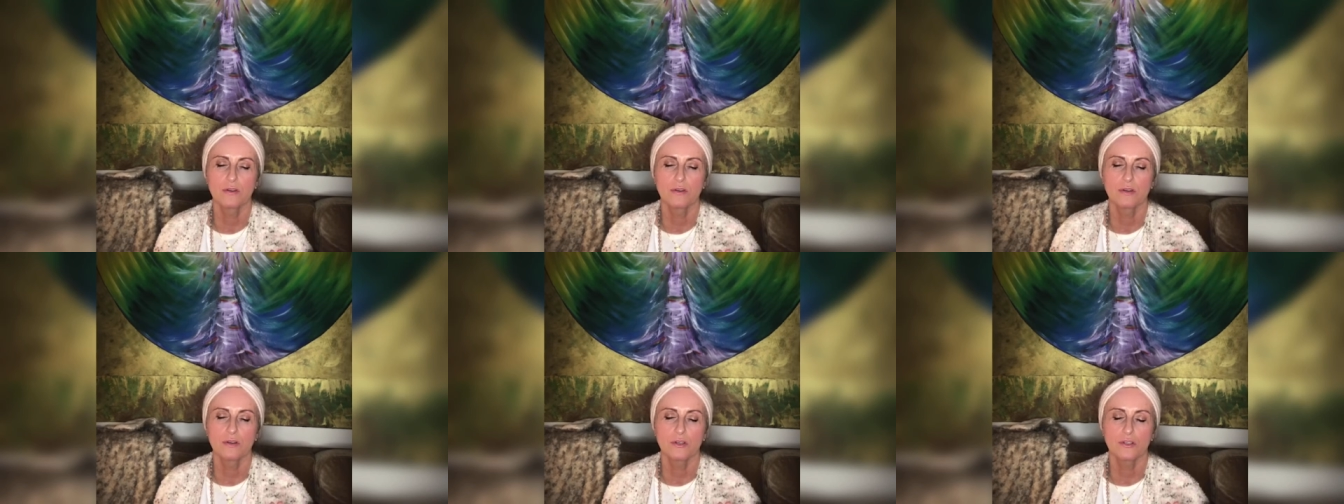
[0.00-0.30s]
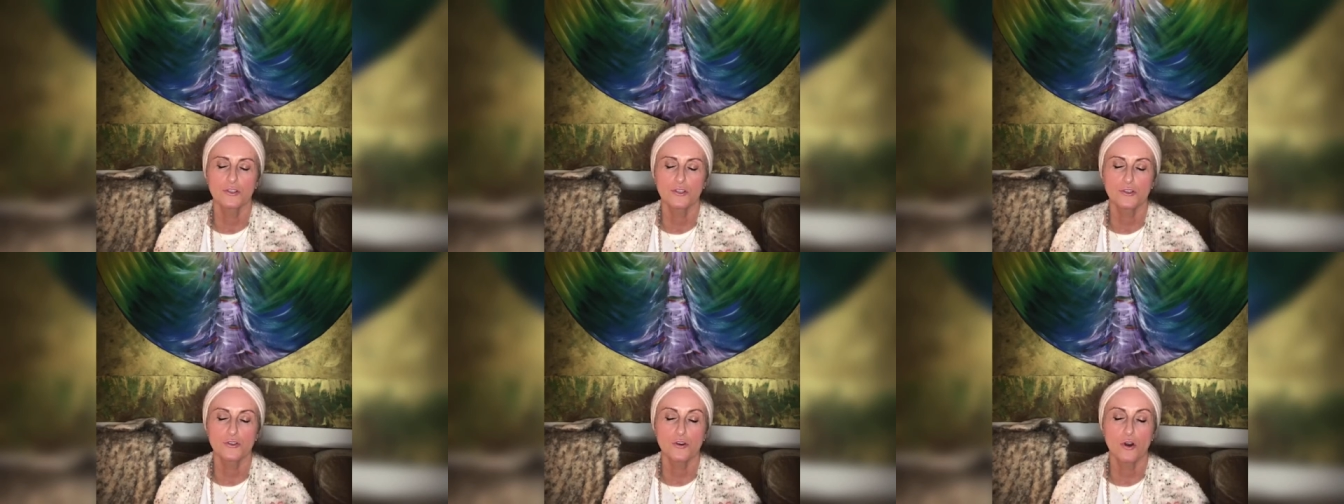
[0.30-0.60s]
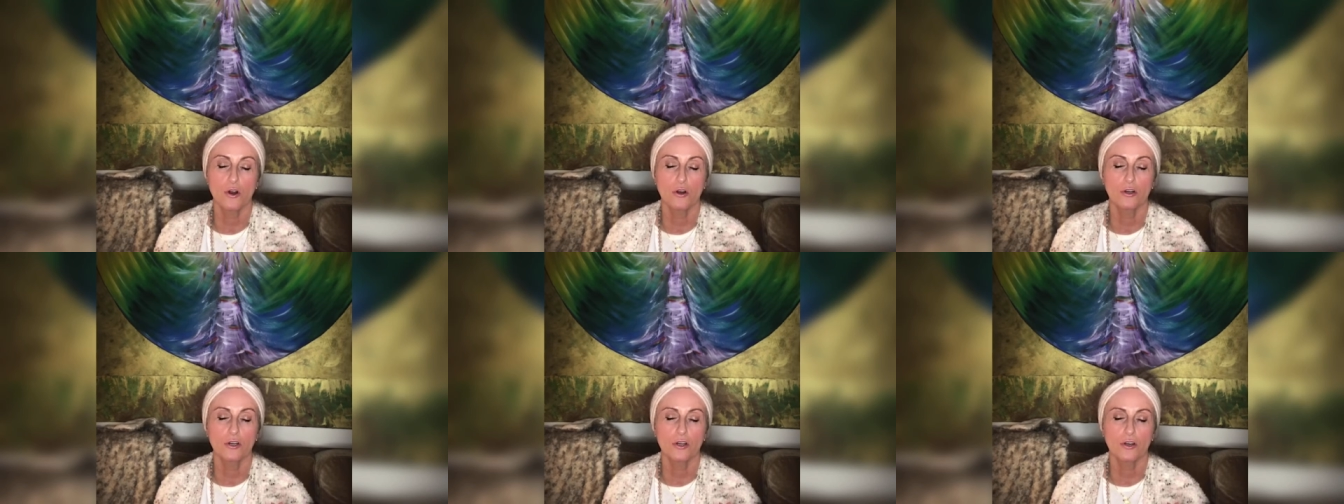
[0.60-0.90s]
or
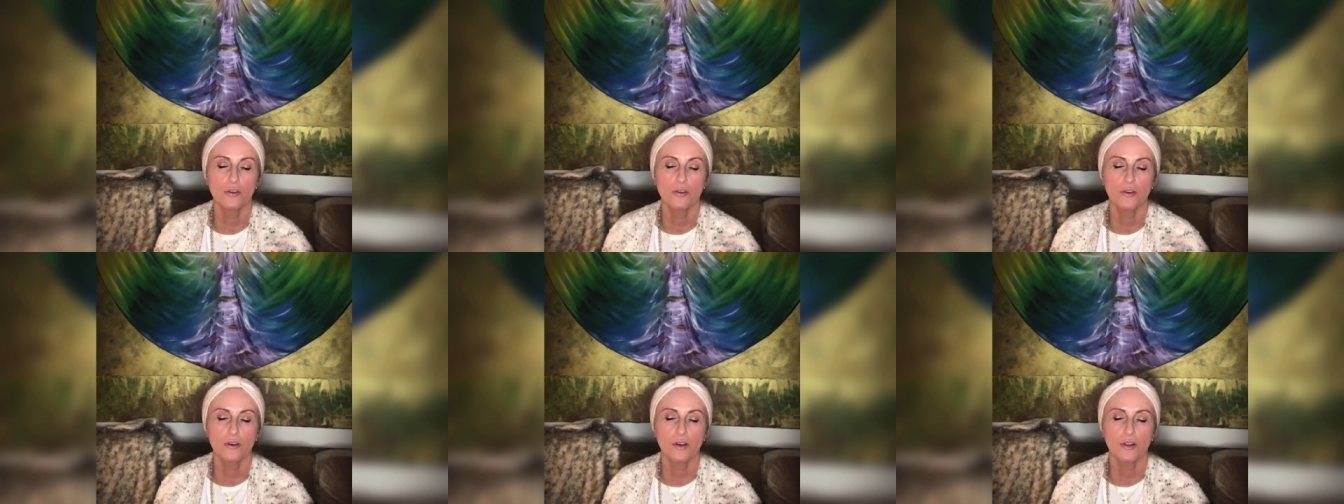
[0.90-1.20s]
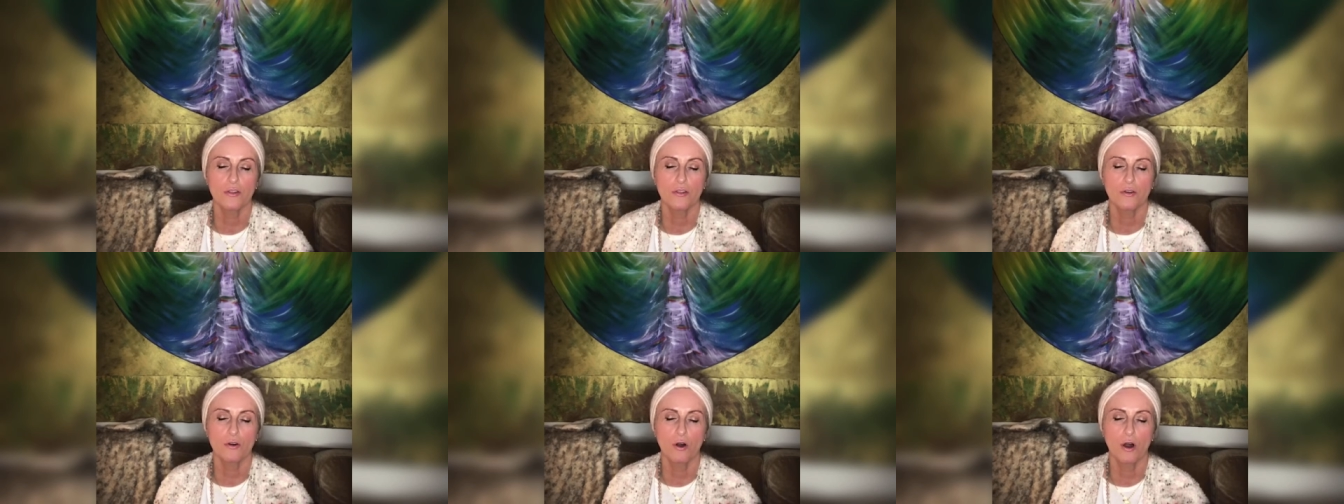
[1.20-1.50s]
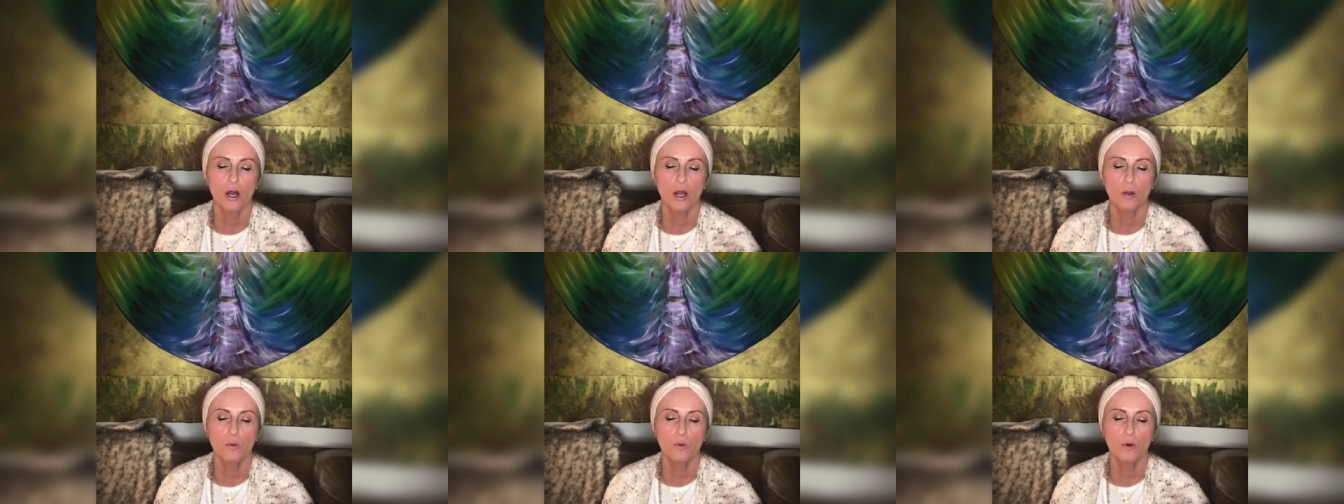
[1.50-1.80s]
stronger than I thought
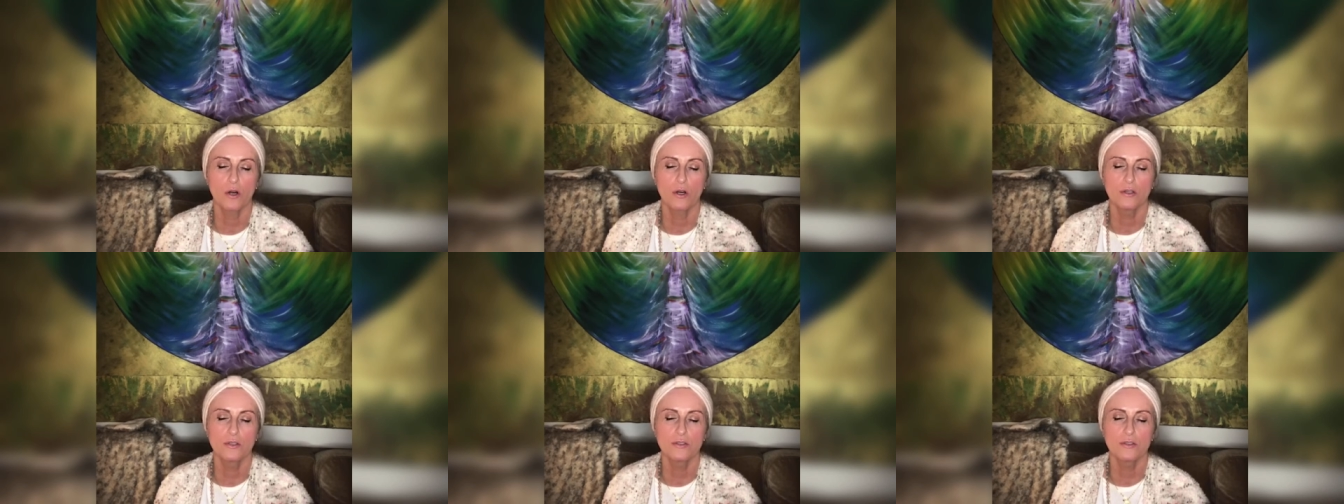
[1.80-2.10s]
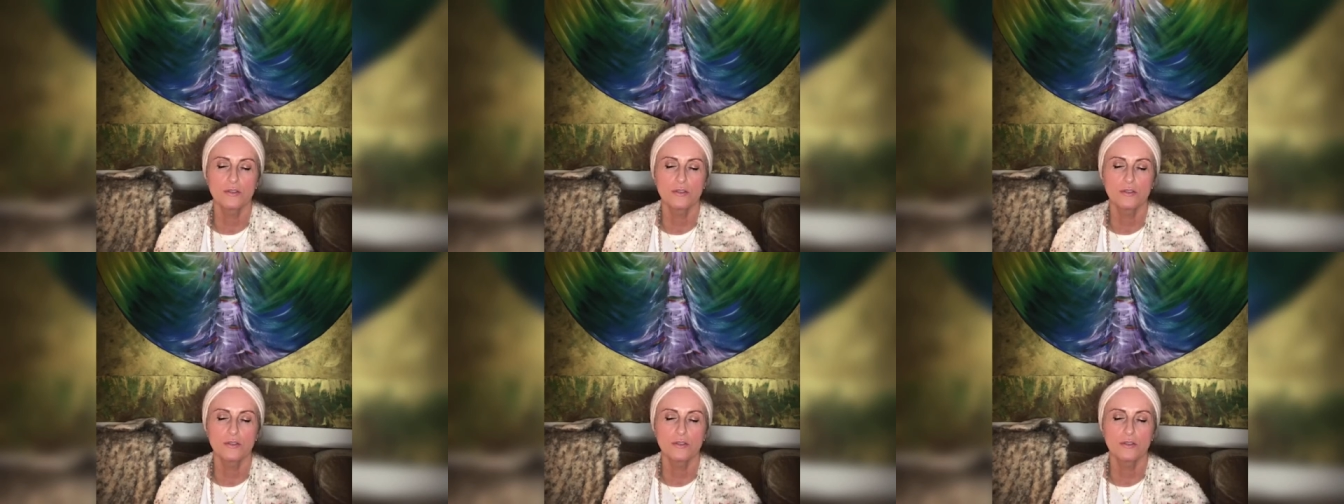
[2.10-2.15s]
I was.